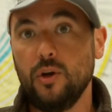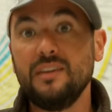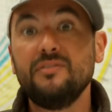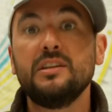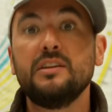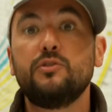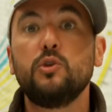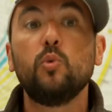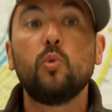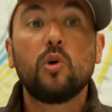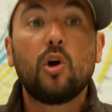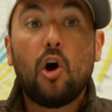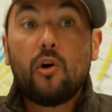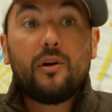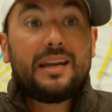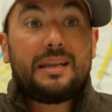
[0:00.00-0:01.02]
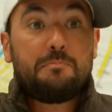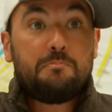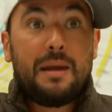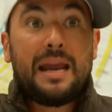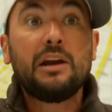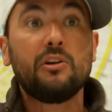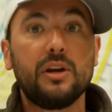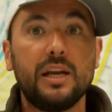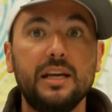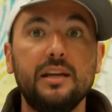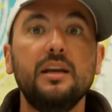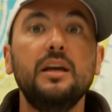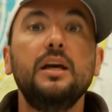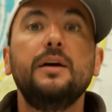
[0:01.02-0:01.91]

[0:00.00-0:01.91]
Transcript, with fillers: even if you were already married.